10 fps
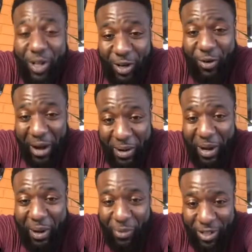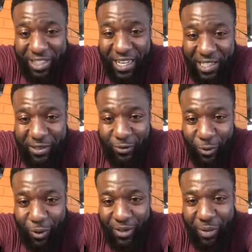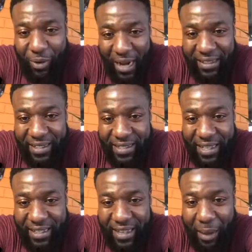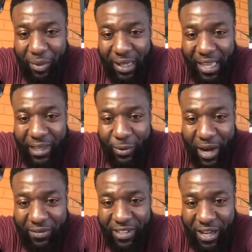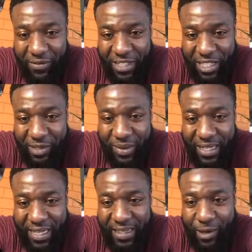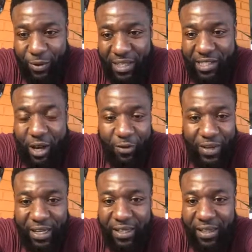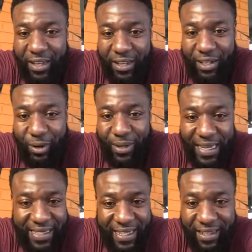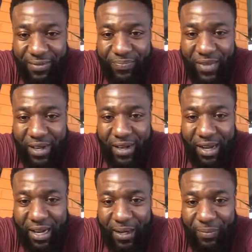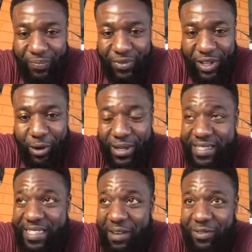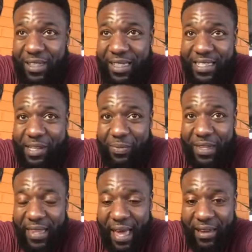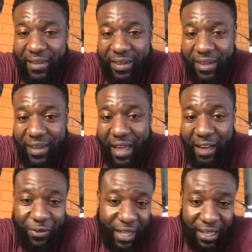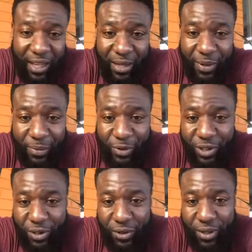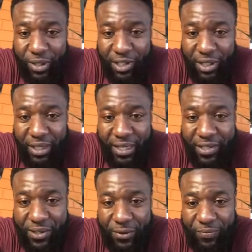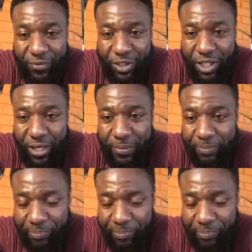great appreciation for the practice, and I'm glad that we're having this conversation because I think with this COVID-19, yoga is definitely something that I feel like a lot of people should look into for sure.